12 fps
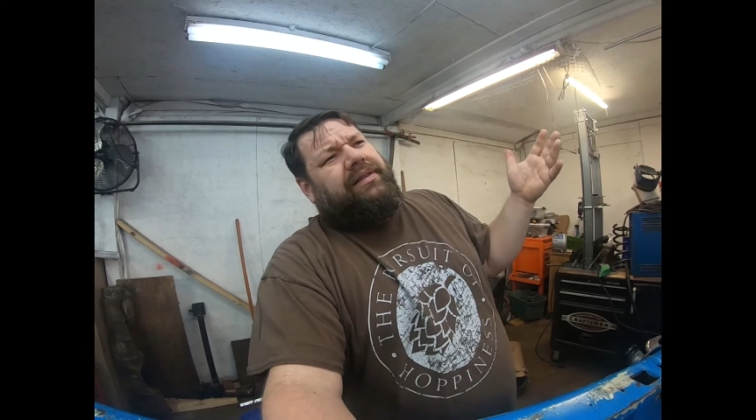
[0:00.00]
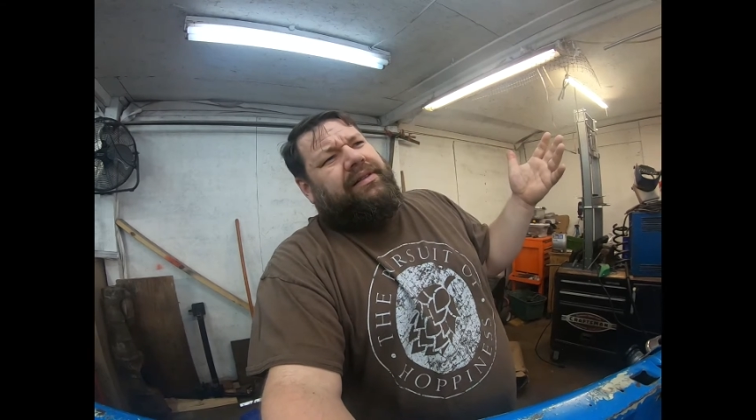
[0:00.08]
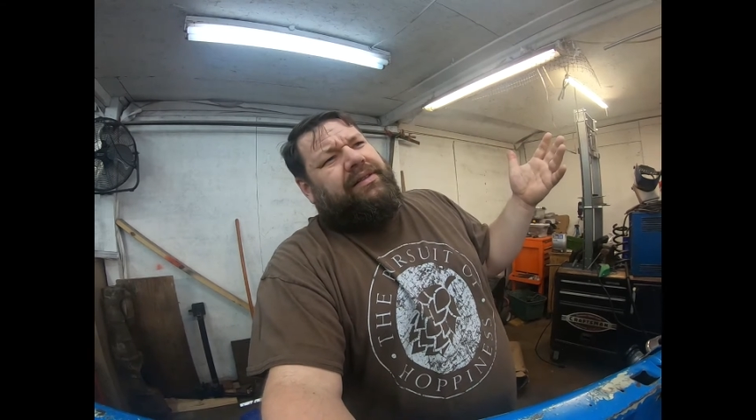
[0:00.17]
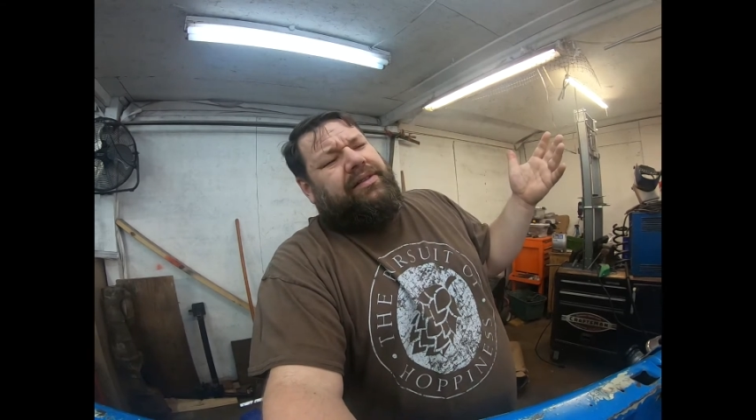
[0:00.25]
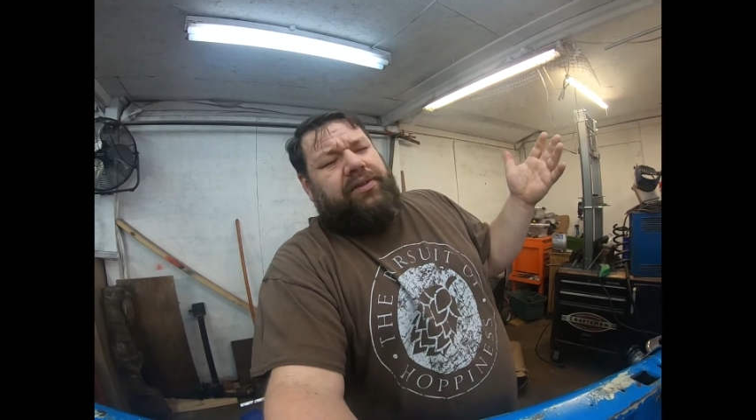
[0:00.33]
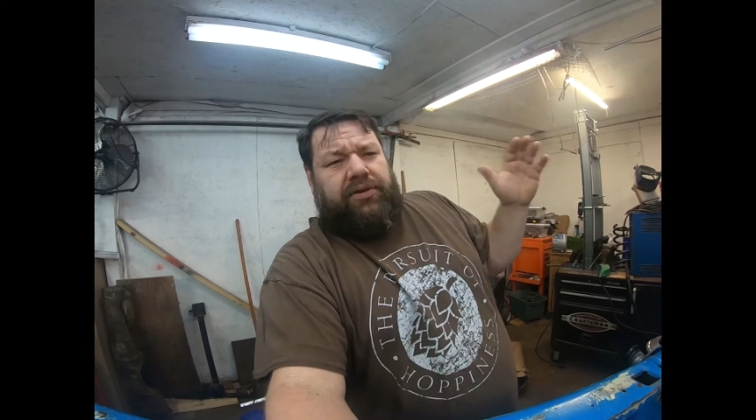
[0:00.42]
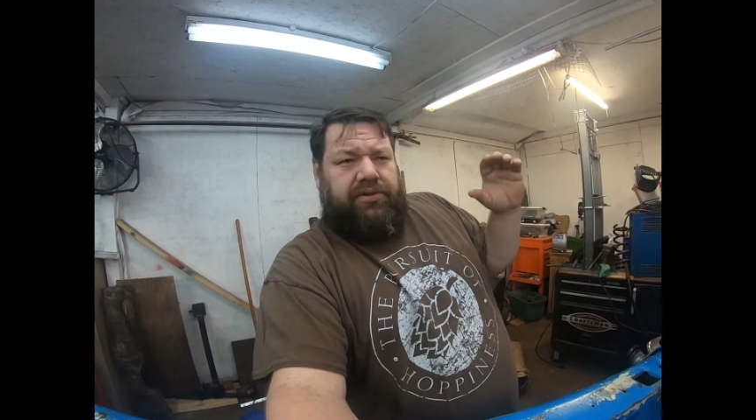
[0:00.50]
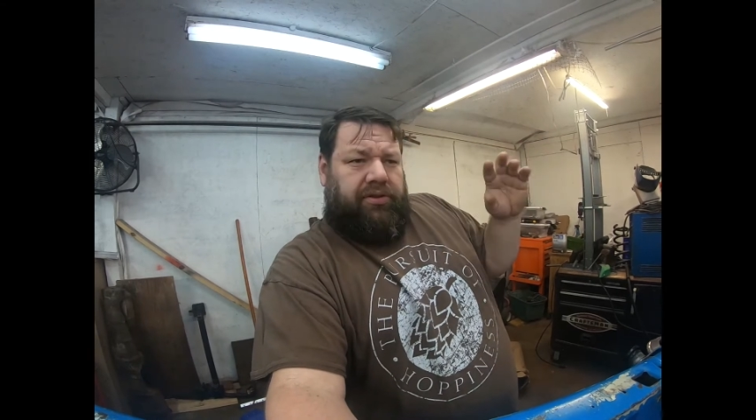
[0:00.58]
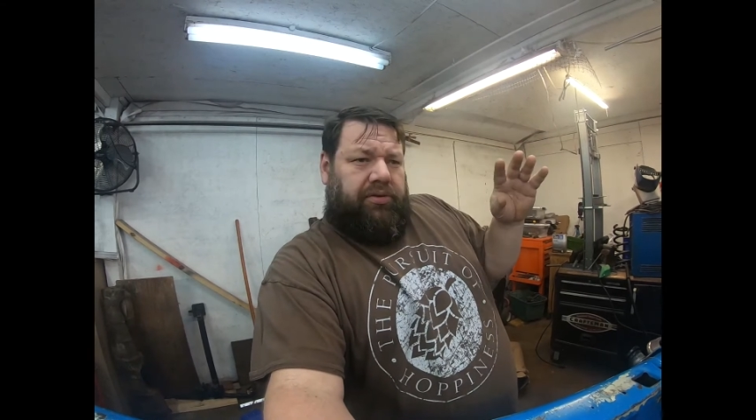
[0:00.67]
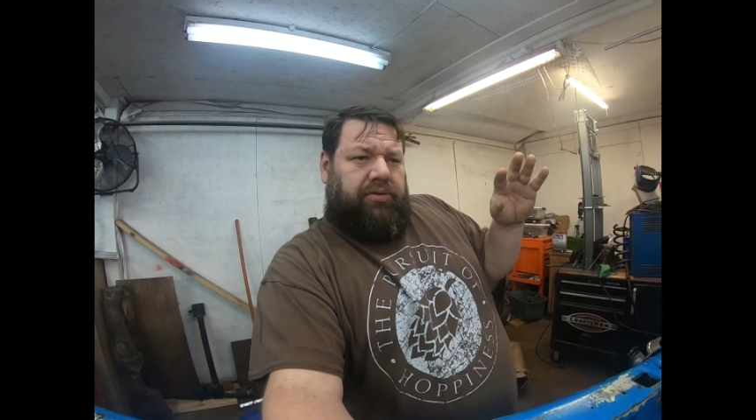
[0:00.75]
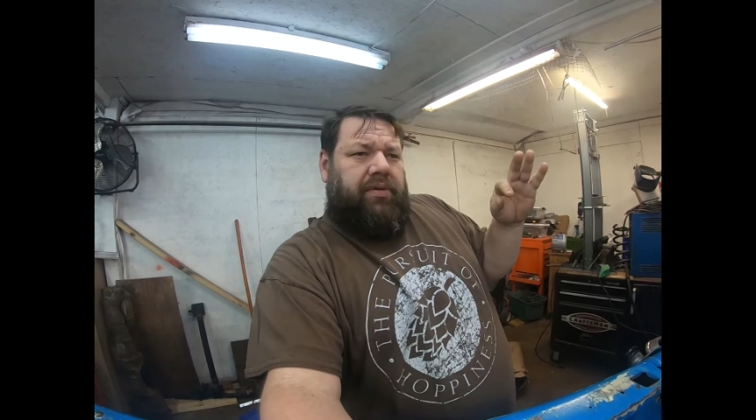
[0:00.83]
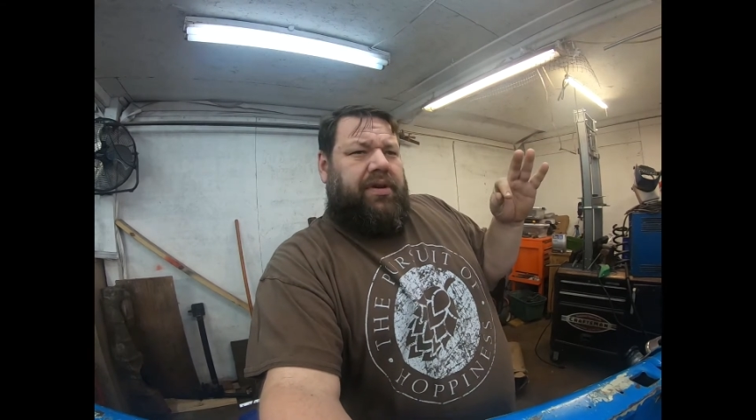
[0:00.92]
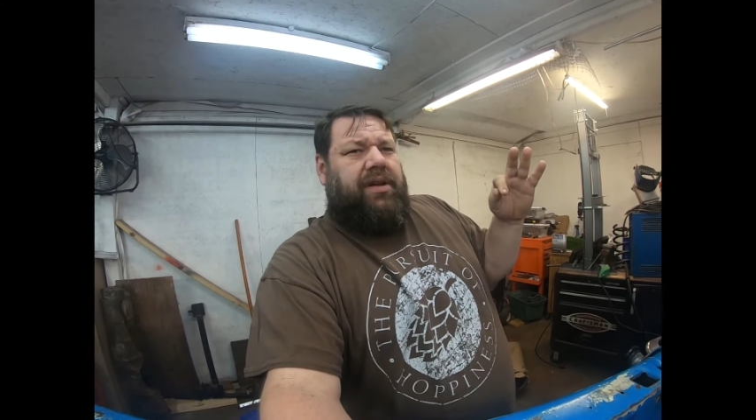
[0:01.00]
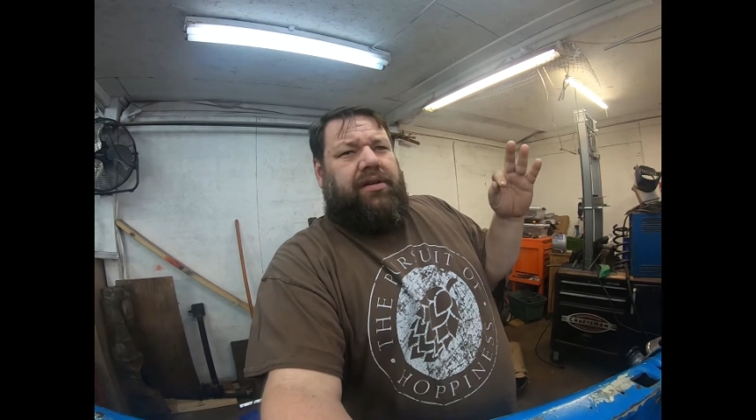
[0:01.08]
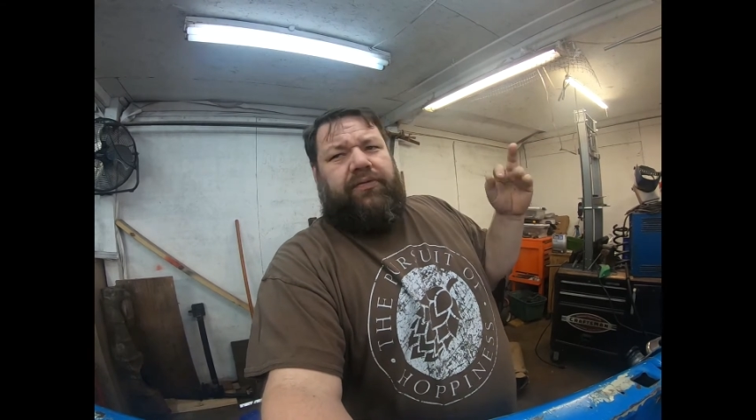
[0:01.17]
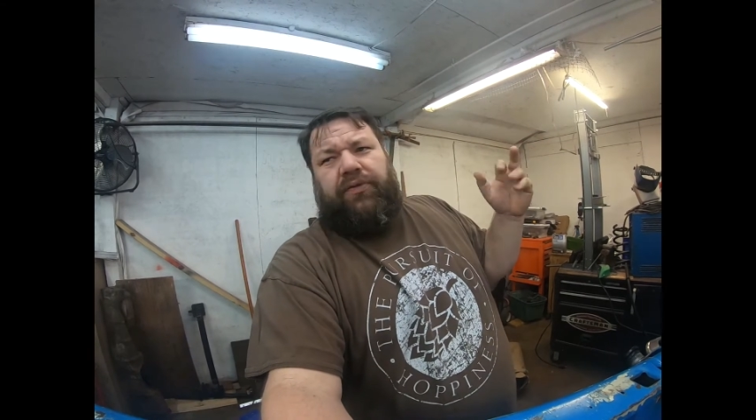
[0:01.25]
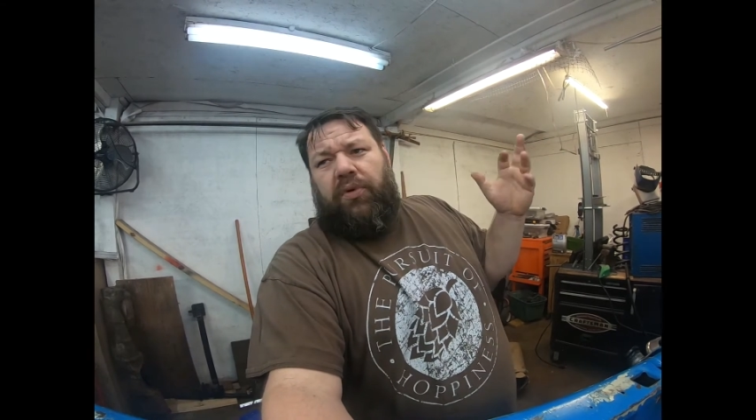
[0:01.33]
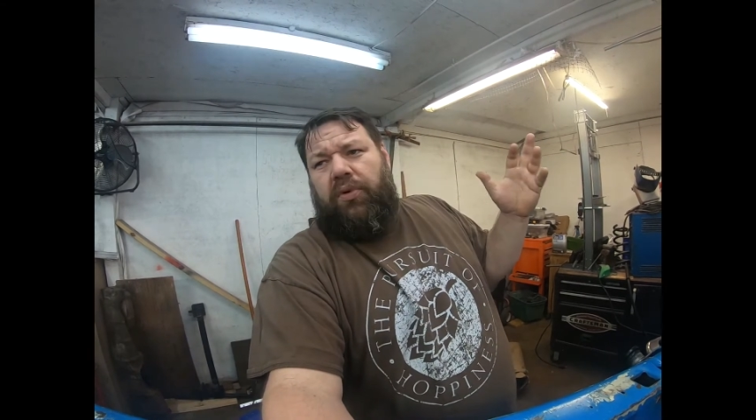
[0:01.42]
so there's three or
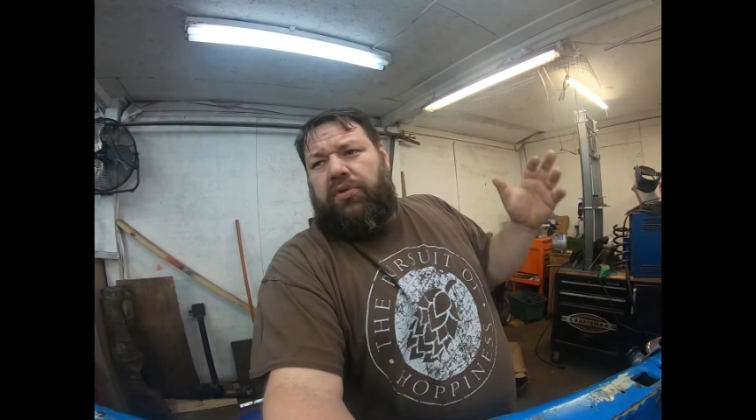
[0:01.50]
four